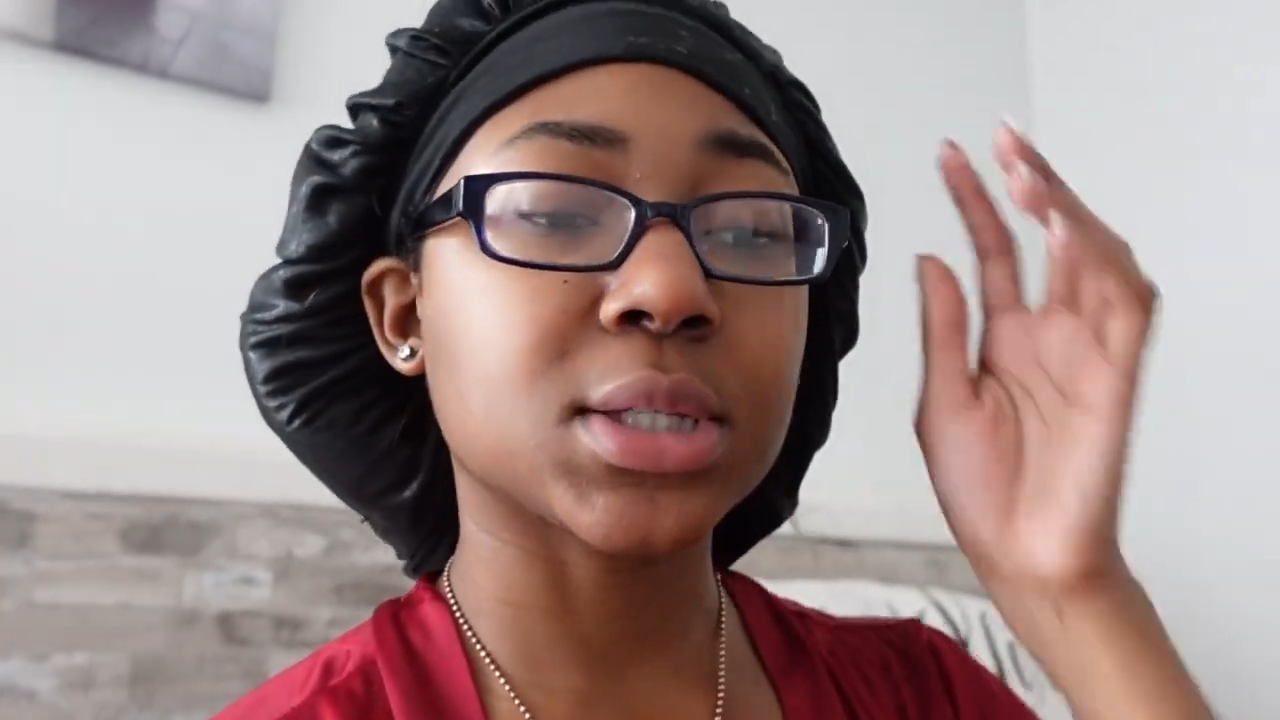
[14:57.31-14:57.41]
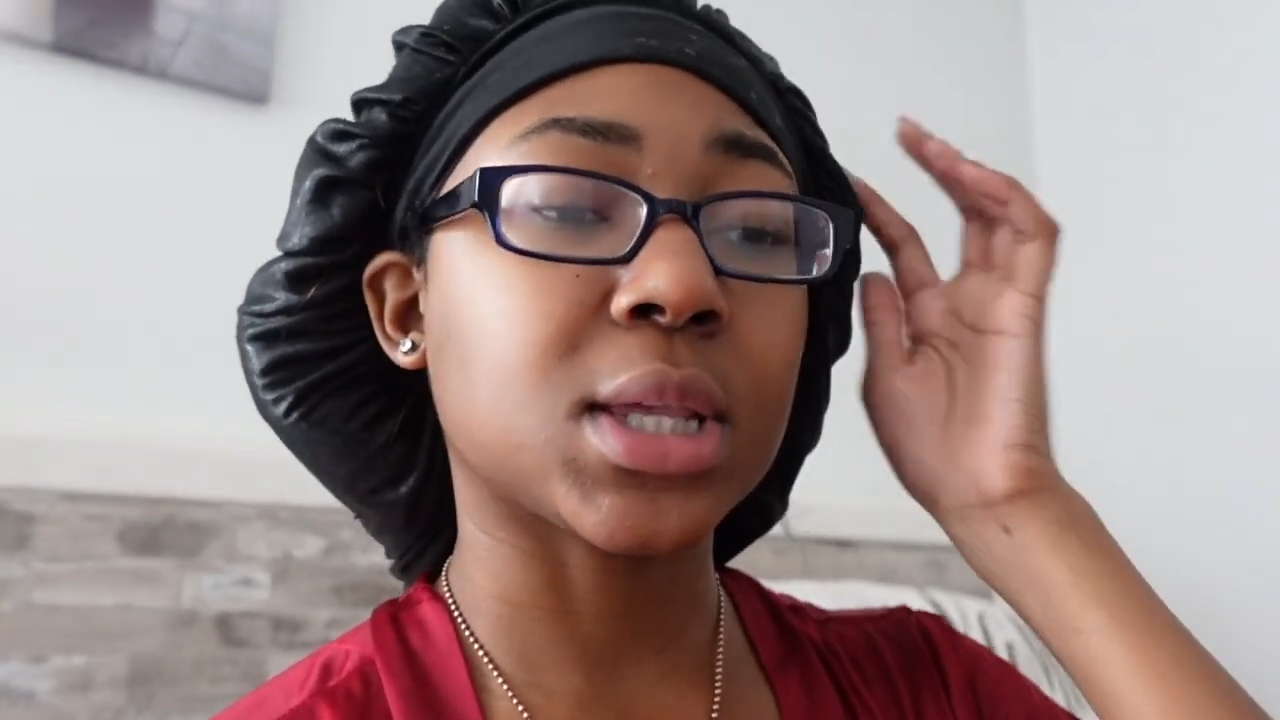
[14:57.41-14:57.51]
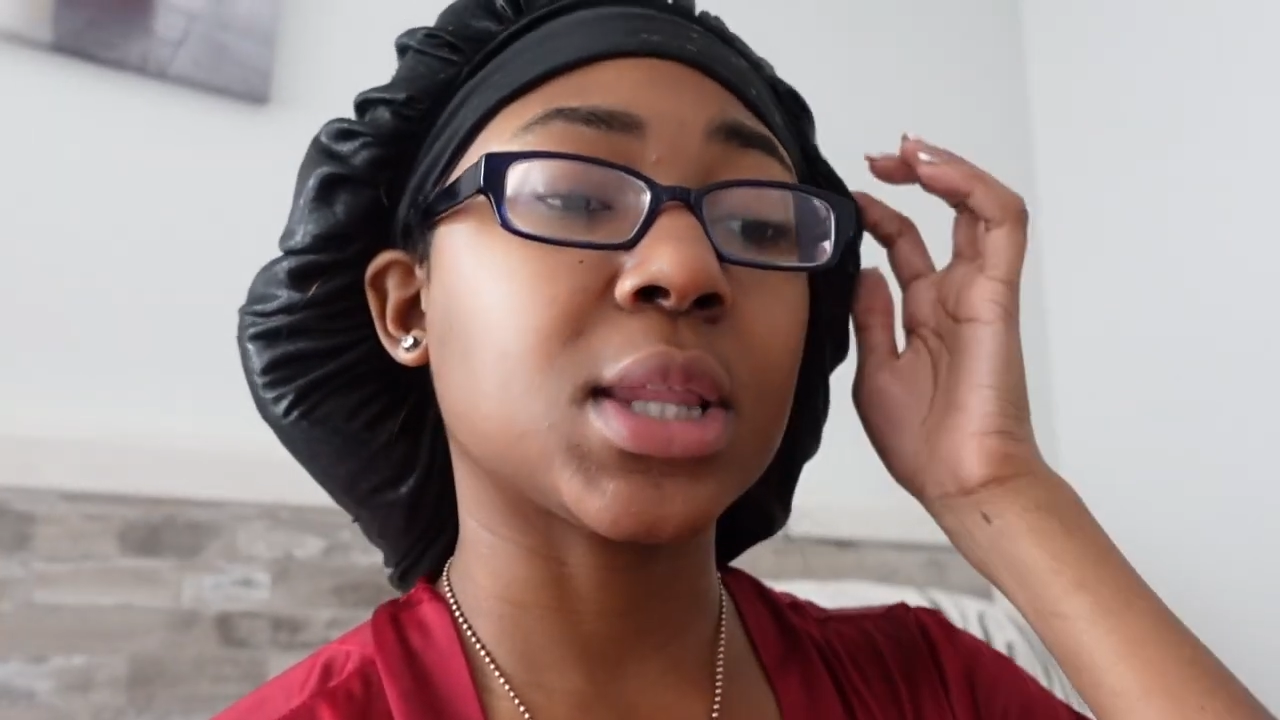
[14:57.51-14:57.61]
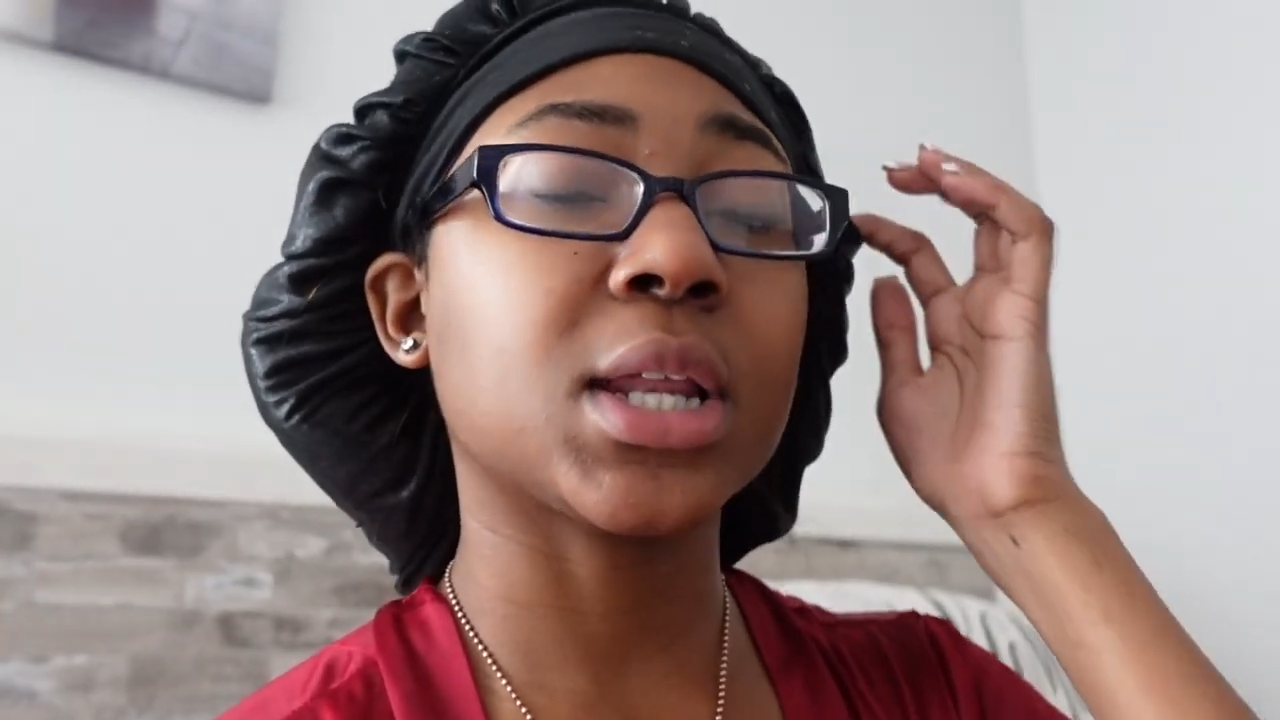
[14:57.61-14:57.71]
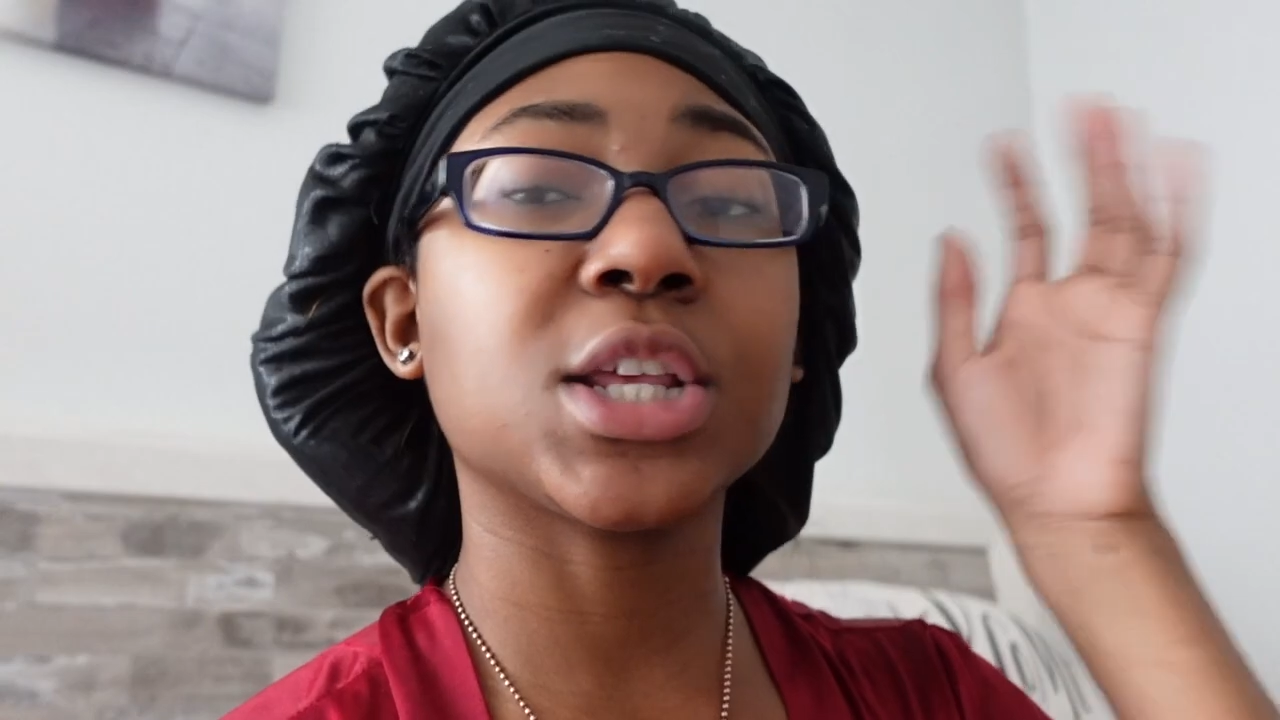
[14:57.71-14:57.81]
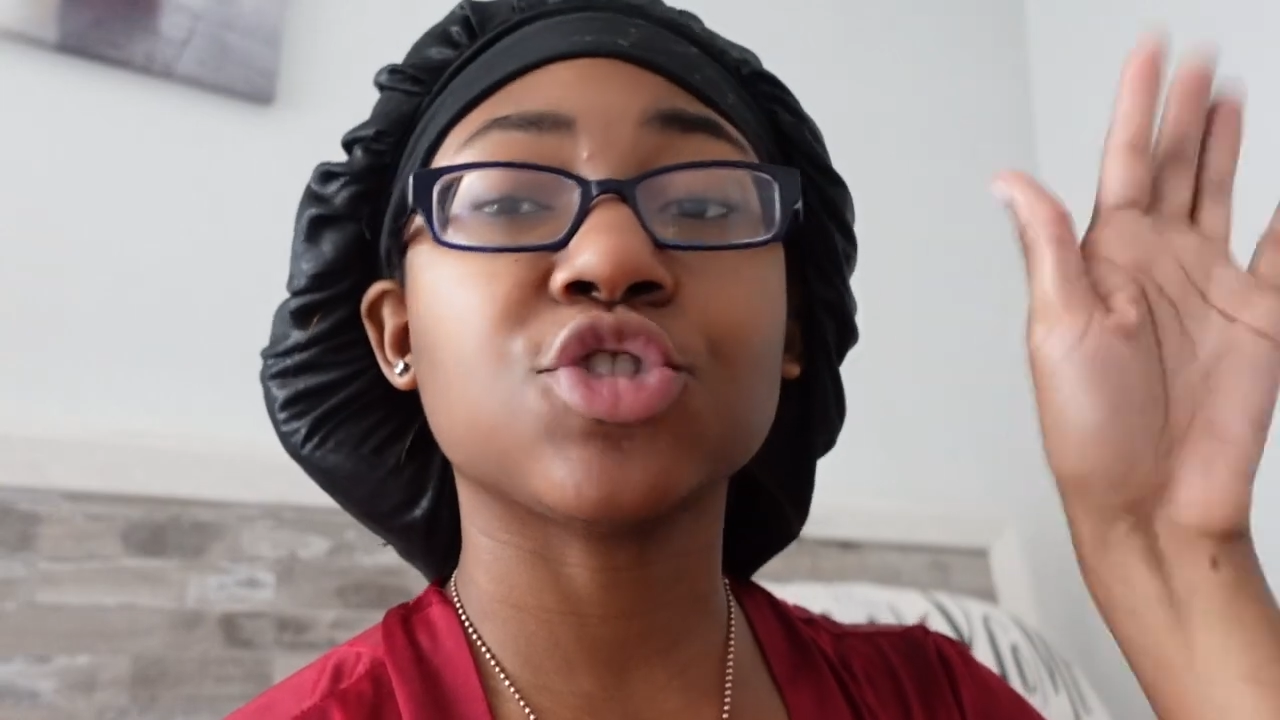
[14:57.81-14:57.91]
and then he